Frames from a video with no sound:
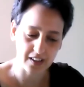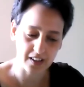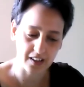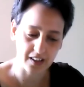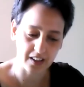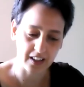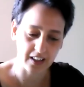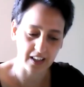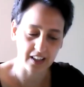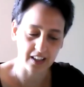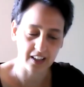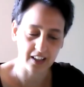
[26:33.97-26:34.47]

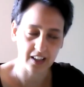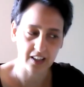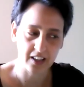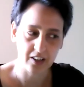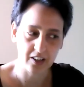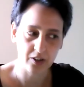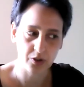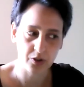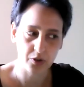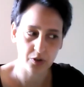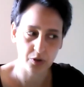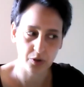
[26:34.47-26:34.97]

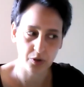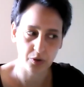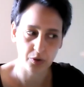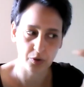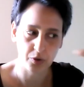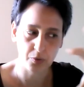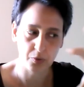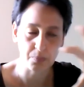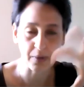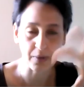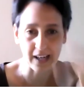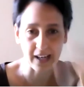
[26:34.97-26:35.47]

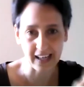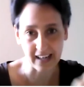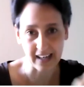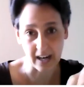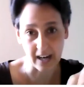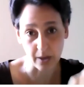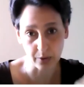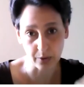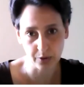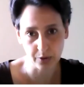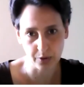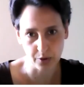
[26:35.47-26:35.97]
into
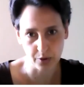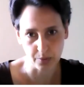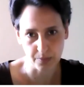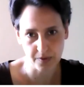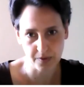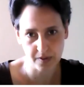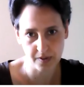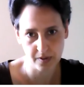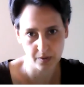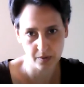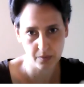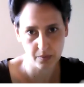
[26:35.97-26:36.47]
breakout
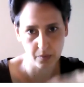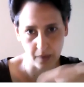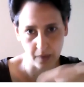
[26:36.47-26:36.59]
rooms,